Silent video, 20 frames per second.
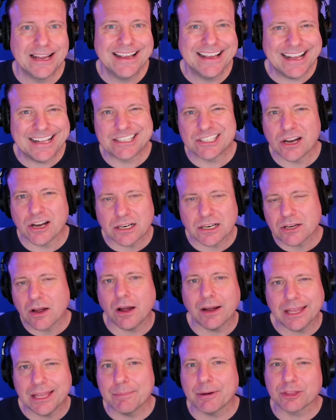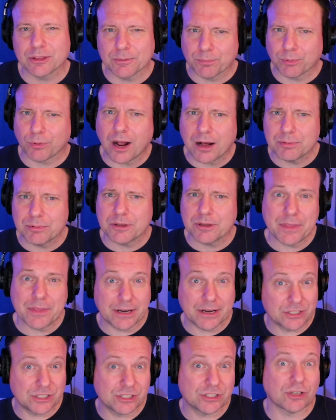It's not talking about the problem that
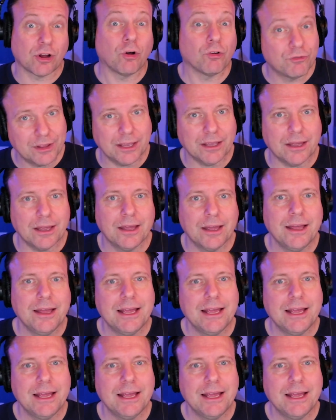it's solving,